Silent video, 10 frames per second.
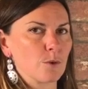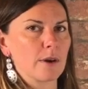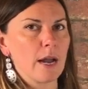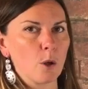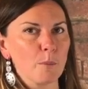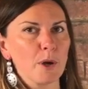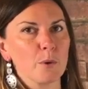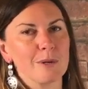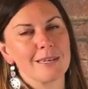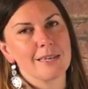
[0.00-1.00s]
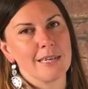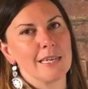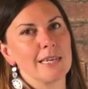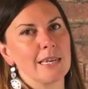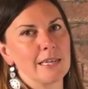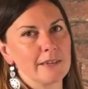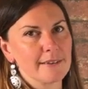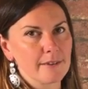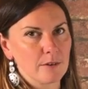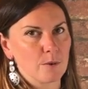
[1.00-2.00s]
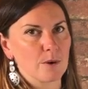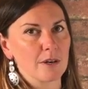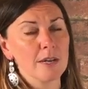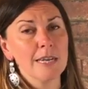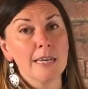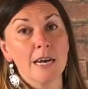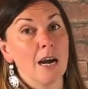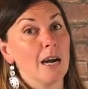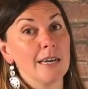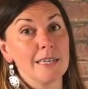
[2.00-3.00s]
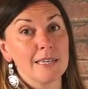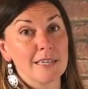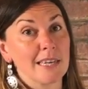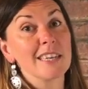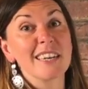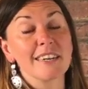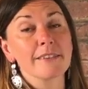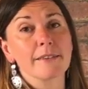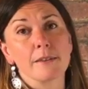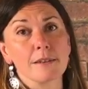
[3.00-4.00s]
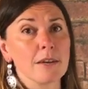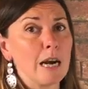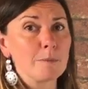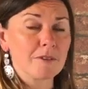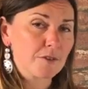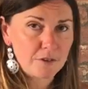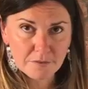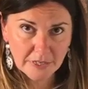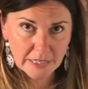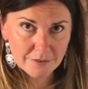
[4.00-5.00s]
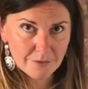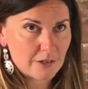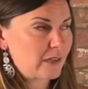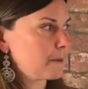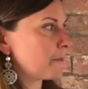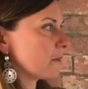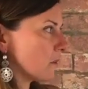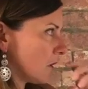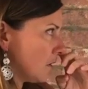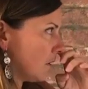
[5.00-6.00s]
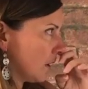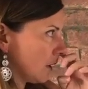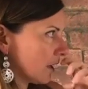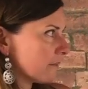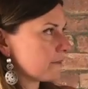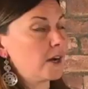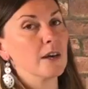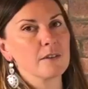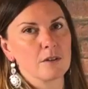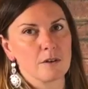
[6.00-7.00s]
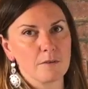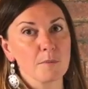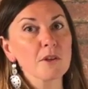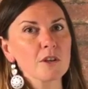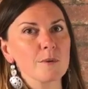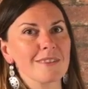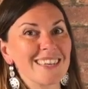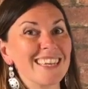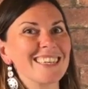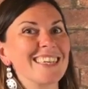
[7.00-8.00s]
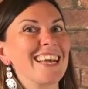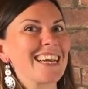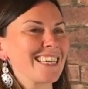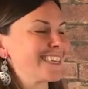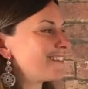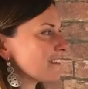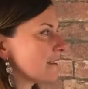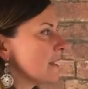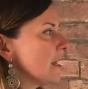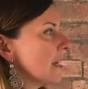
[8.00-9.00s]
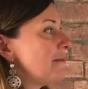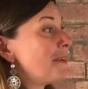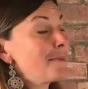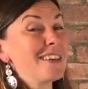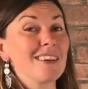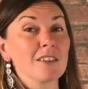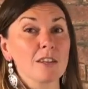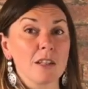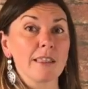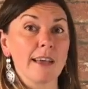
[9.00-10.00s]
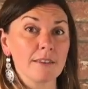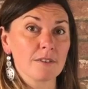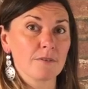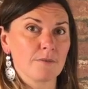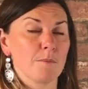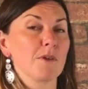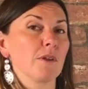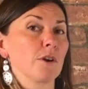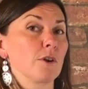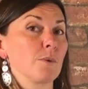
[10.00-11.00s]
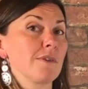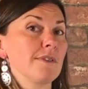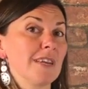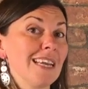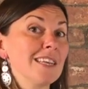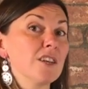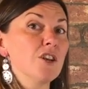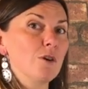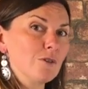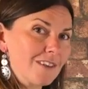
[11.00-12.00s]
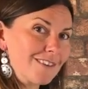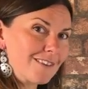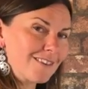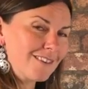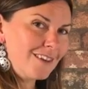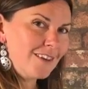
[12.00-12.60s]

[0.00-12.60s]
or elbow tendinitis or Uh, tendinitis on the tops of your feet, for example. So a lot of us are familiar with tendinitis and maybe a little less familiar with tendinosis.